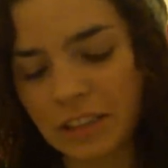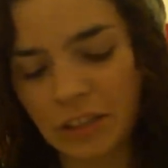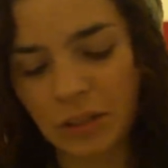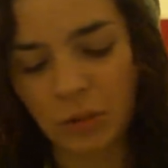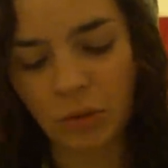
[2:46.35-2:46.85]

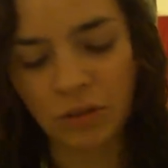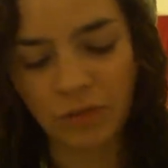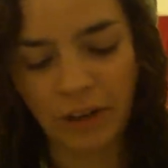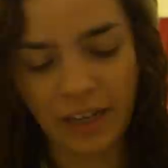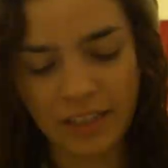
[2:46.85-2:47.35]
you will
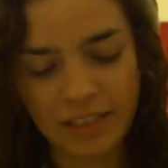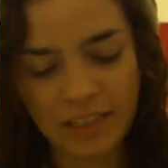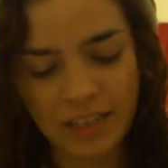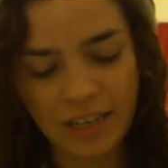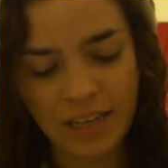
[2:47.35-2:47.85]

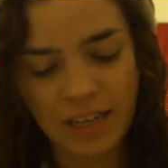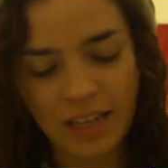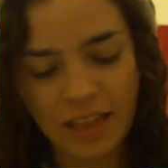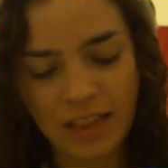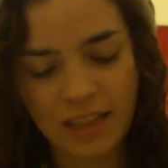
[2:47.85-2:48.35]
find
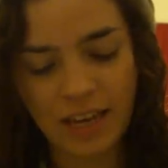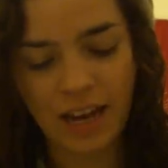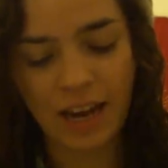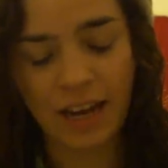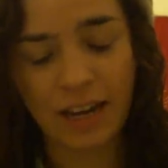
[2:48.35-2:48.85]

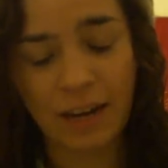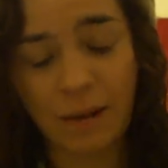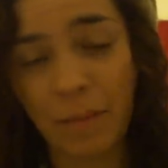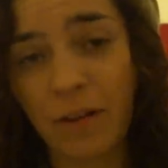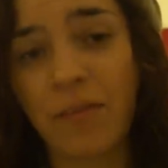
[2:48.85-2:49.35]
that
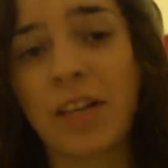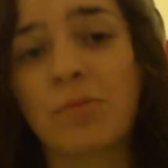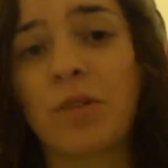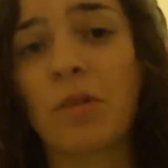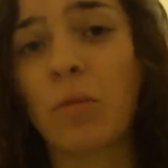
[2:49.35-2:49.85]
my
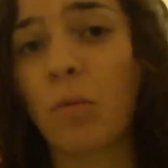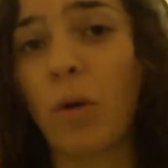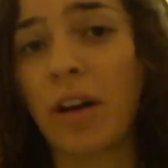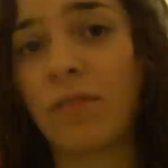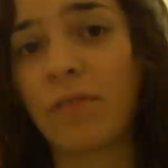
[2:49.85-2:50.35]
Facebook
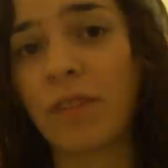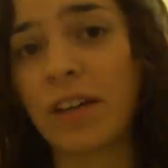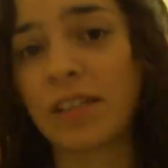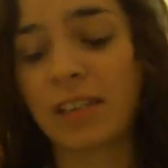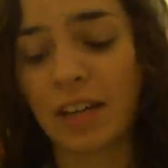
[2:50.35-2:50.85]
wife
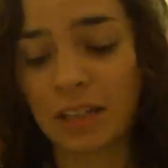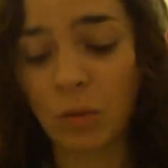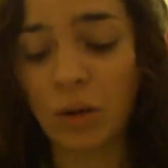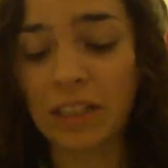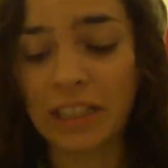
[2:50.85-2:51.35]
is Haley
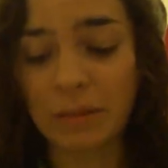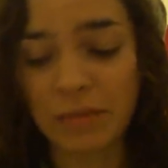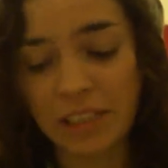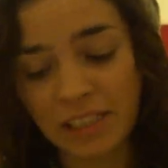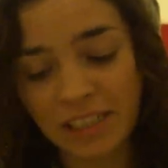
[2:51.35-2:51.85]

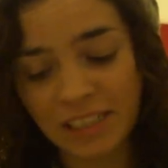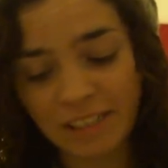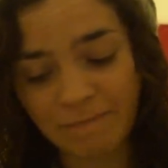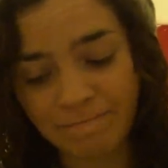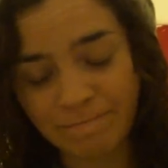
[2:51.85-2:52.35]
Williams.